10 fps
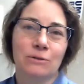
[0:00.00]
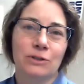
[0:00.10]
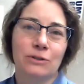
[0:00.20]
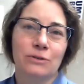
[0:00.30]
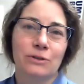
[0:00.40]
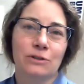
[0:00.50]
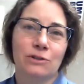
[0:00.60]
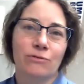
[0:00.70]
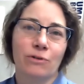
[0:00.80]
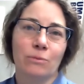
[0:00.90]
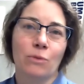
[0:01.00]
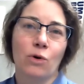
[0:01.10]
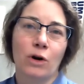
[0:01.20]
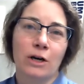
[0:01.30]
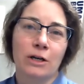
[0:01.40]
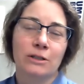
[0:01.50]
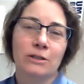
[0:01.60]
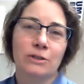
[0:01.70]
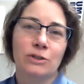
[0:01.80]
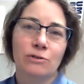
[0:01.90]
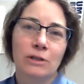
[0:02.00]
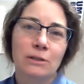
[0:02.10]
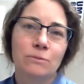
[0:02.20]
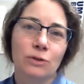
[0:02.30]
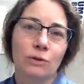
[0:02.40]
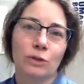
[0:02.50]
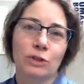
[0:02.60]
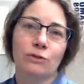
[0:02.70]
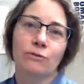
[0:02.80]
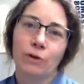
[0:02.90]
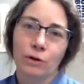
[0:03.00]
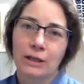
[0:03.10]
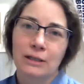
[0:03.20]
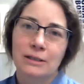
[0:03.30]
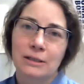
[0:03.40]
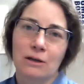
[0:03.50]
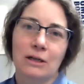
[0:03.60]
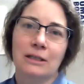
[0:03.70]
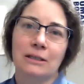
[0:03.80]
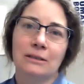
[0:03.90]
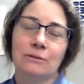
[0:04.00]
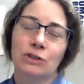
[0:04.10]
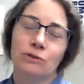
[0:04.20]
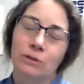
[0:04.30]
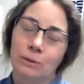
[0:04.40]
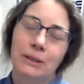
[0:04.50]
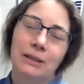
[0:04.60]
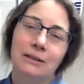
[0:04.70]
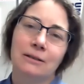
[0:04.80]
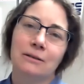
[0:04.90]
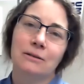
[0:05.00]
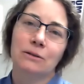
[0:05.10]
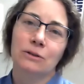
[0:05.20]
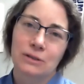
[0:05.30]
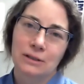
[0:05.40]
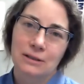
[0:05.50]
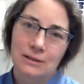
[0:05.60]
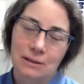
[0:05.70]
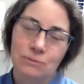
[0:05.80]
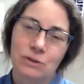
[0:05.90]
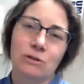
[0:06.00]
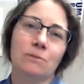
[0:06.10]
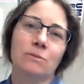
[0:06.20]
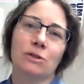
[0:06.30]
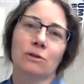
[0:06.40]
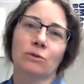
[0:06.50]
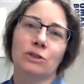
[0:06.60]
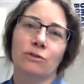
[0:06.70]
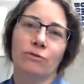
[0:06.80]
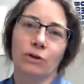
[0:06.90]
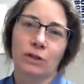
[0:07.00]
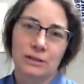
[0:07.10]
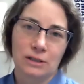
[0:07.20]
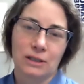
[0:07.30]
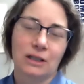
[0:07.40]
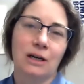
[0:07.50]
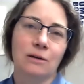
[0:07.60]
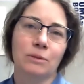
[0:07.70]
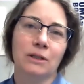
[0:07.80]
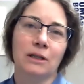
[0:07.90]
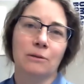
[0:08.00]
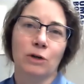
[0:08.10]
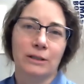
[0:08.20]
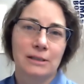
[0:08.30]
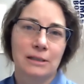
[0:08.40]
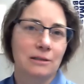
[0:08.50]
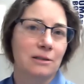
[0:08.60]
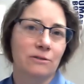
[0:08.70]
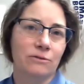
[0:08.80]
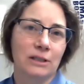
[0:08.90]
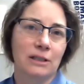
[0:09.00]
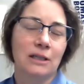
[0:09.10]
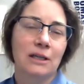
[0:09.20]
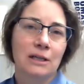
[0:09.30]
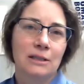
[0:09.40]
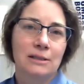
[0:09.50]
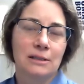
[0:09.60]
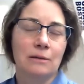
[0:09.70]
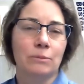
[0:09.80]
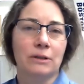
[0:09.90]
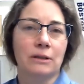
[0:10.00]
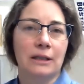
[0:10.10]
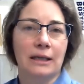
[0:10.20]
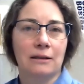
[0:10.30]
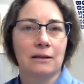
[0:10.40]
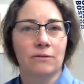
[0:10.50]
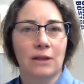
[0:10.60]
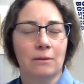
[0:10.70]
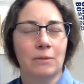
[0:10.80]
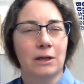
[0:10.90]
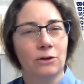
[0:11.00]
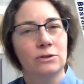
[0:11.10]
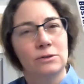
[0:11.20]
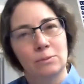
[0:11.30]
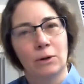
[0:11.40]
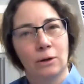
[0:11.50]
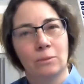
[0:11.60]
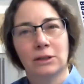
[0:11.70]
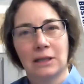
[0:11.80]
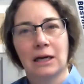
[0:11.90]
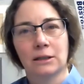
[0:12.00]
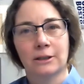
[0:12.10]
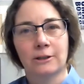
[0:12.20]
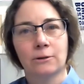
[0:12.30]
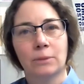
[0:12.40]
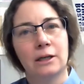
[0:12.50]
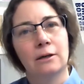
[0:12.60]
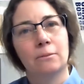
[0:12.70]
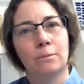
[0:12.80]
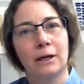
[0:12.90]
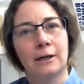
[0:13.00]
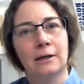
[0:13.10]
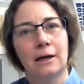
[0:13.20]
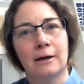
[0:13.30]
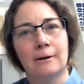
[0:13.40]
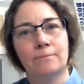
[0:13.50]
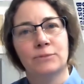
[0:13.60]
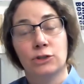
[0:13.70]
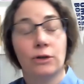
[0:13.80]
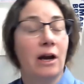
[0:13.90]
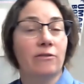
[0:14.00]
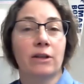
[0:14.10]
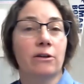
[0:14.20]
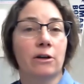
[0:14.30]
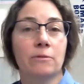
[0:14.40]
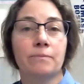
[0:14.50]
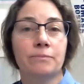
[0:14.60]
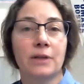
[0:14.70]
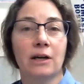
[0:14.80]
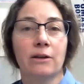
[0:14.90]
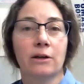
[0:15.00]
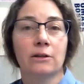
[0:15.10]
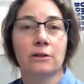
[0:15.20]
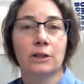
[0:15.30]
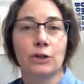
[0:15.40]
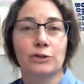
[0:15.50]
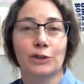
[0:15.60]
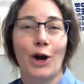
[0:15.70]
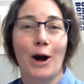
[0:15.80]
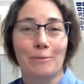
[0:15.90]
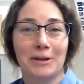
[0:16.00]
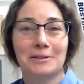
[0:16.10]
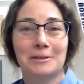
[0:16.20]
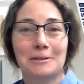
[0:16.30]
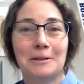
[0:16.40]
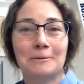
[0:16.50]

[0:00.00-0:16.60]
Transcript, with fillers: would you search for more streams or would you focus on, would you repeat using the same streams or would you focus on a couple and more extensively sample the length of them? I know you spoke about that a little bit, but yep. um, did you have other other closing comments?